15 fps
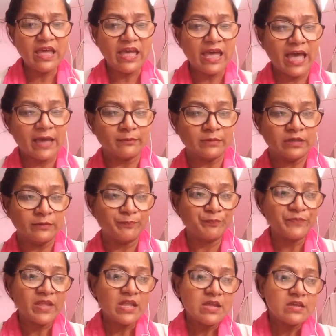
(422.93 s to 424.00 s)
Hamill.
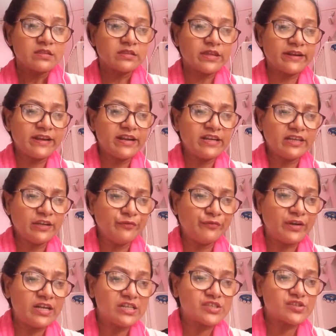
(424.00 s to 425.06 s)
The narrator
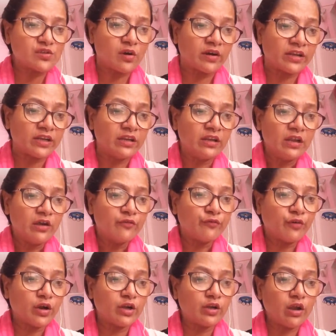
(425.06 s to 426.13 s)
felt sorry
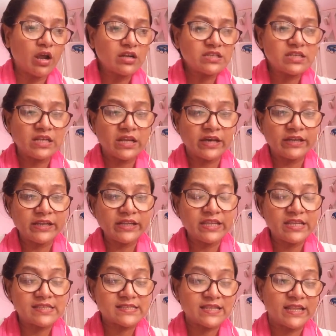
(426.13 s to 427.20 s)
for not learning
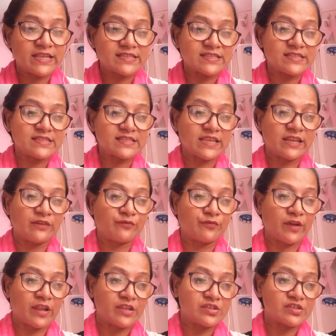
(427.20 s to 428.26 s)
his lessons in
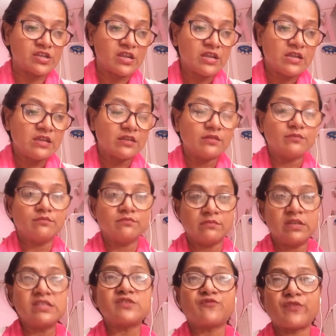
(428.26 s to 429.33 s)
French.
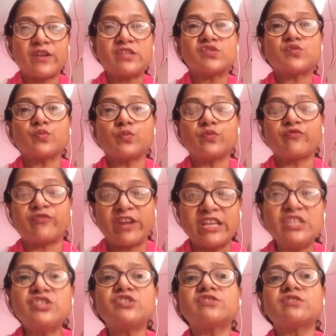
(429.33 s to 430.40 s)
Means
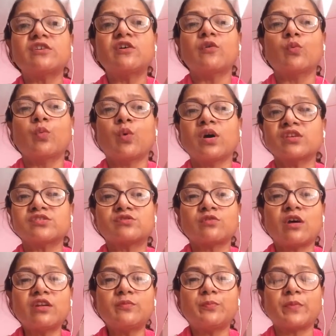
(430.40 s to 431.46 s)
French was
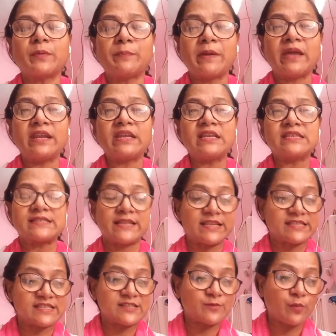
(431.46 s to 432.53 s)
not preparing his
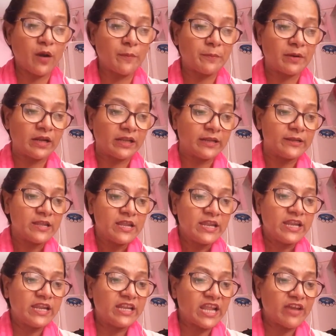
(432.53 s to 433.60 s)
lessons properly.
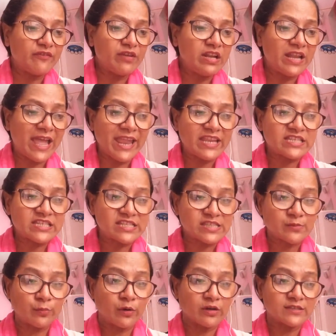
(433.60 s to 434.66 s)
He never liked
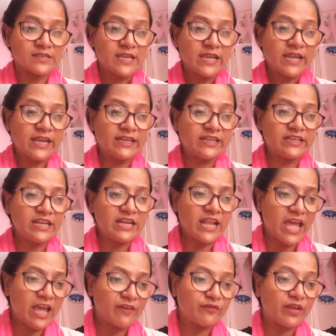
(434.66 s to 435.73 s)
his books. He didn't
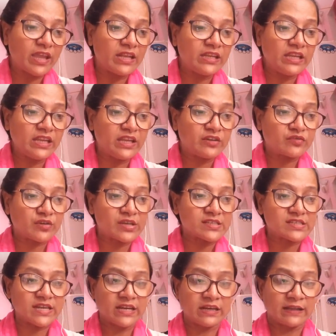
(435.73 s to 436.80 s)
have any
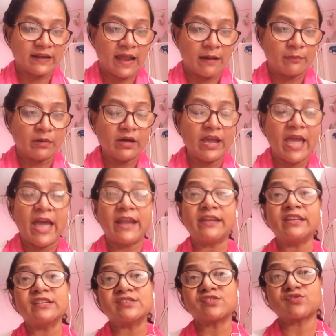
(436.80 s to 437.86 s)
interest in grammar and
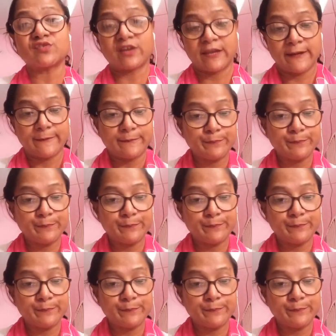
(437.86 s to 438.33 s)
history.